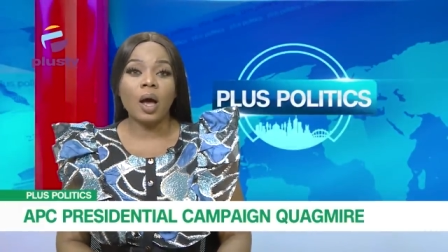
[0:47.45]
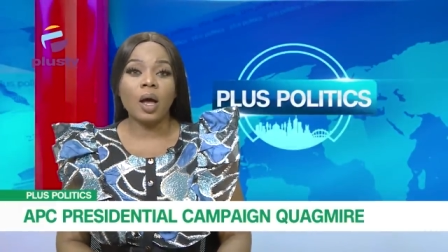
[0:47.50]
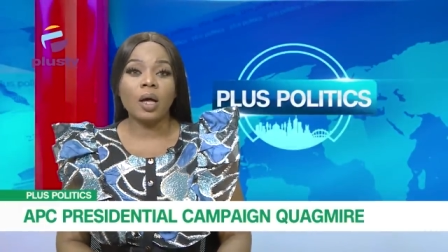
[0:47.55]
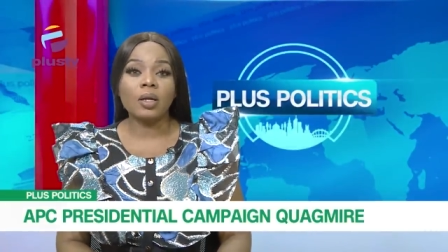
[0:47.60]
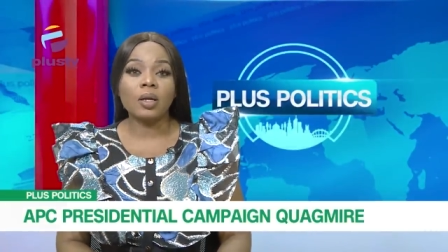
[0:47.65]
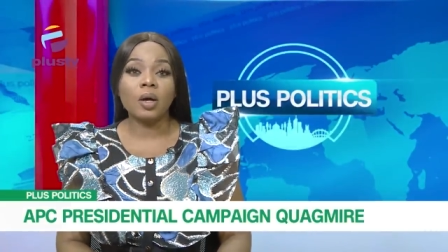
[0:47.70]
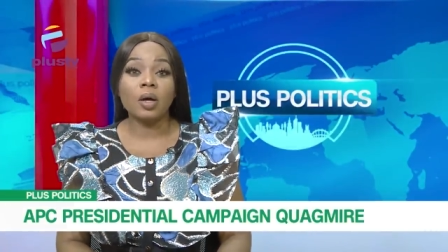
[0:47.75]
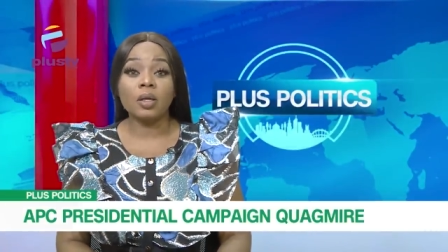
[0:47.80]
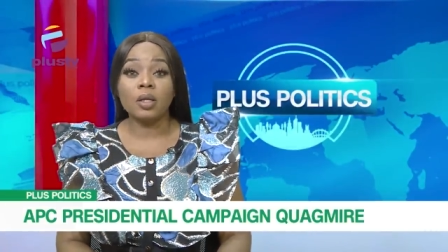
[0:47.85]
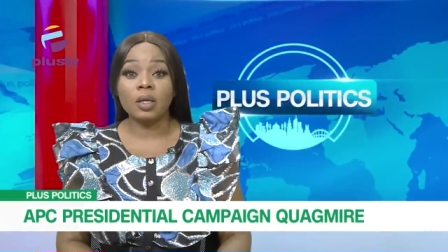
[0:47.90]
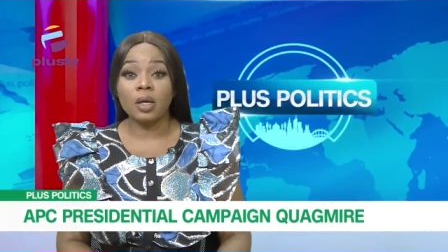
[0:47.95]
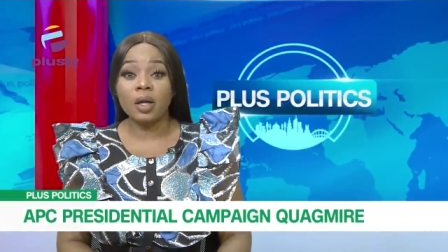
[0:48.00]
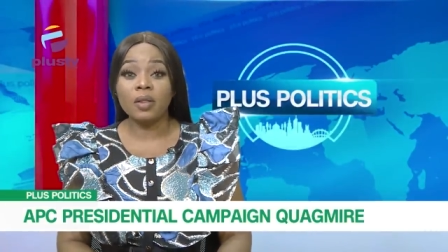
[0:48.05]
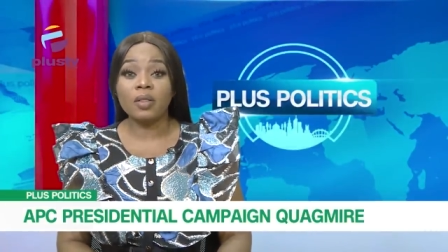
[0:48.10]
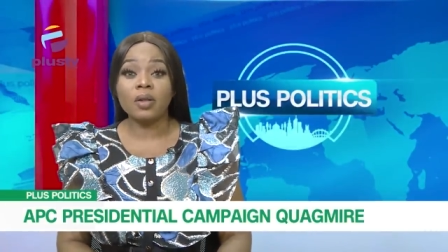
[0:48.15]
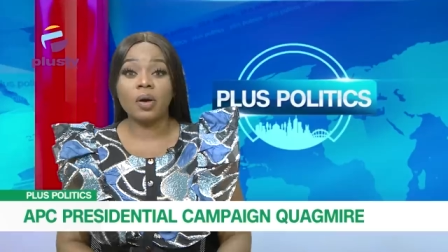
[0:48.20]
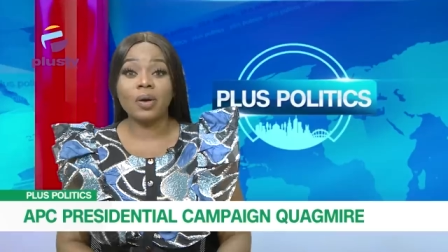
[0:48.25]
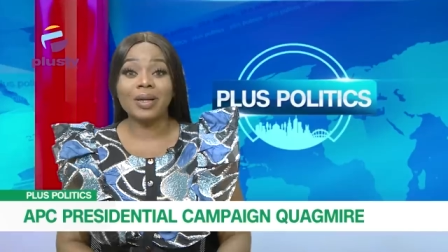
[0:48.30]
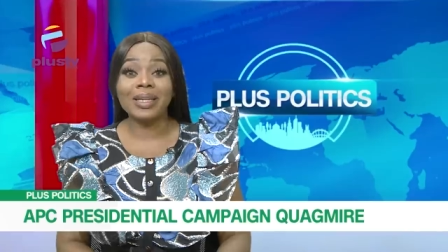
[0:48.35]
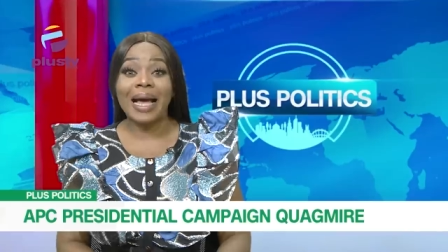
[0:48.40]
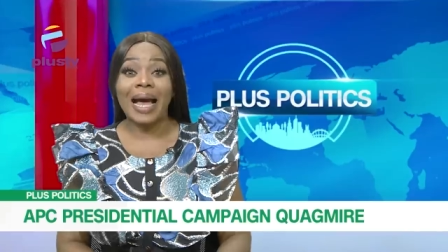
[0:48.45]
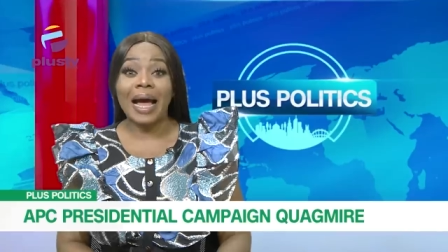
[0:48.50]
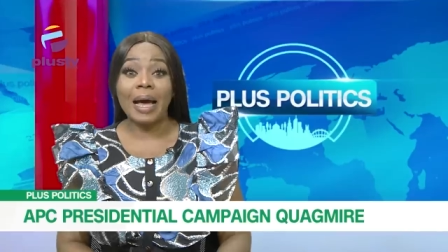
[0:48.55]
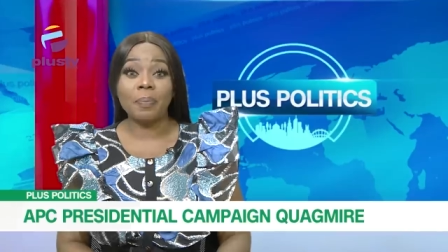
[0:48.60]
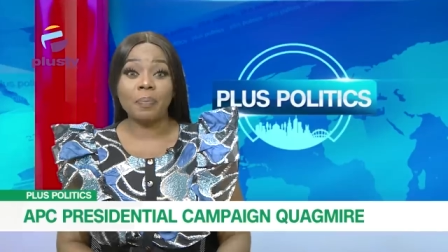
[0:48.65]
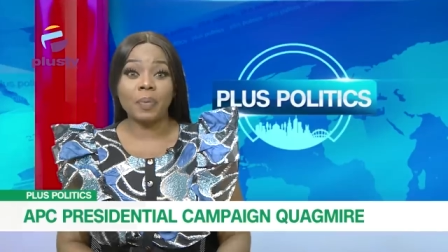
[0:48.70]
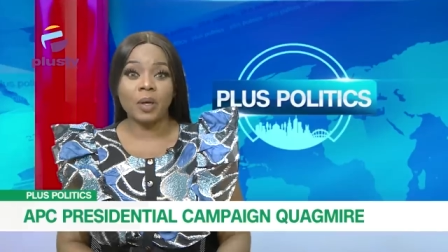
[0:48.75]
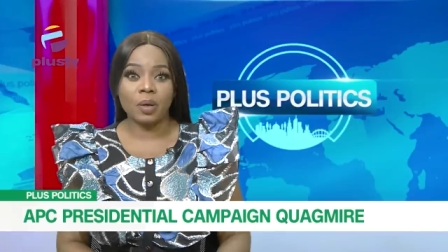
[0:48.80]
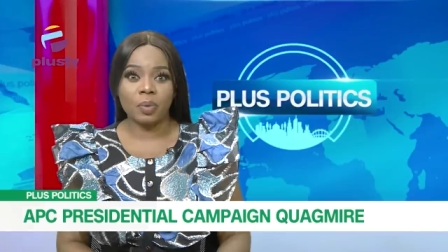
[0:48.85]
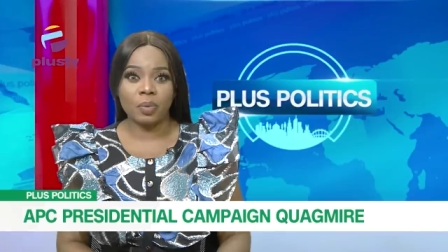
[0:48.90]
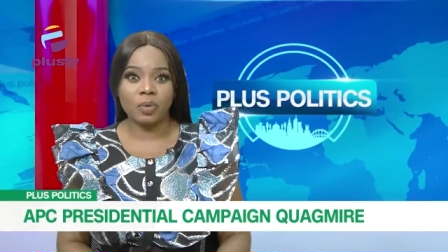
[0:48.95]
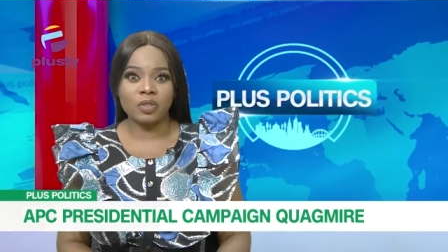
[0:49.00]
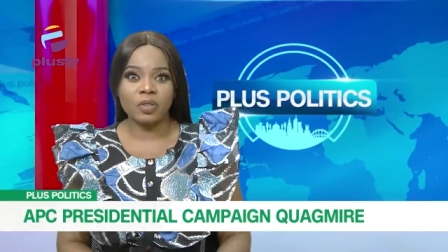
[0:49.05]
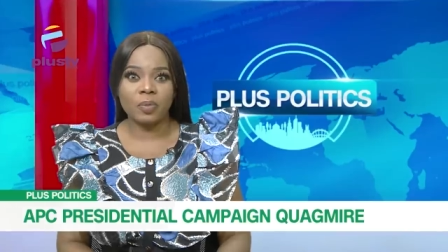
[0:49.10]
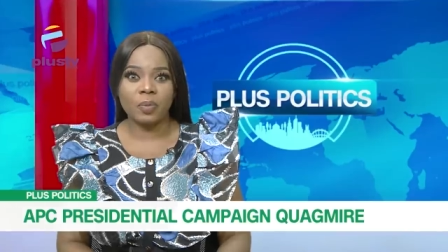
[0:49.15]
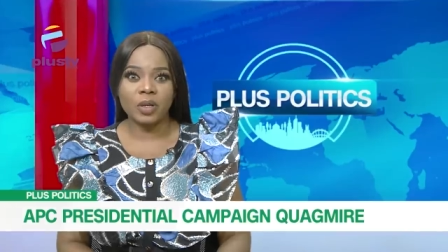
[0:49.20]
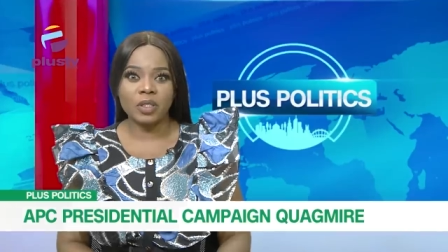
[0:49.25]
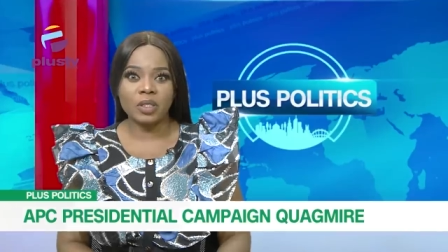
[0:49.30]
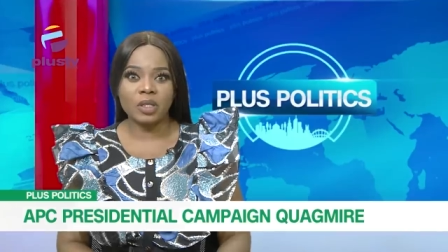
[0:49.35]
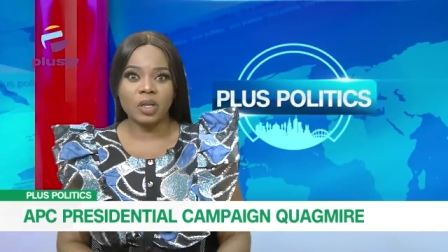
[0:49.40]
and or the other unhappy with
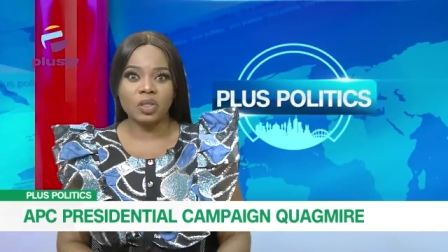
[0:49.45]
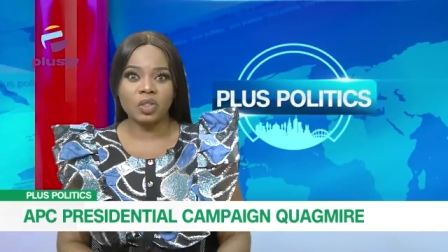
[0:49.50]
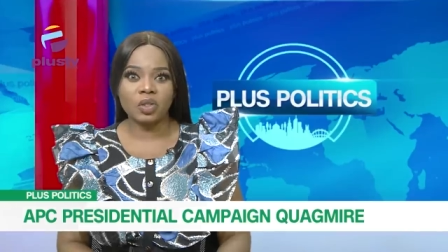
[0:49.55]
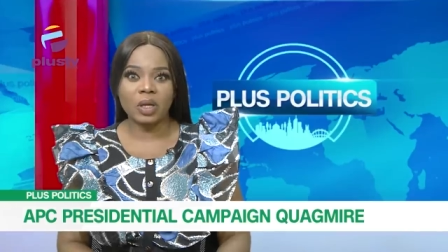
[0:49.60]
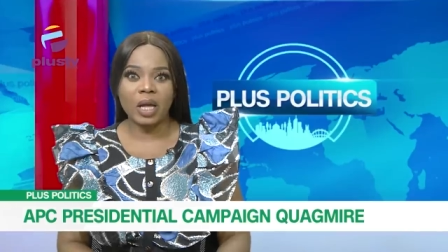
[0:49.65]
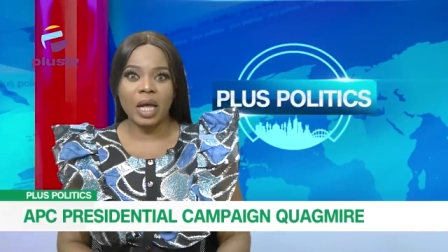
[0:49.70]
the presidential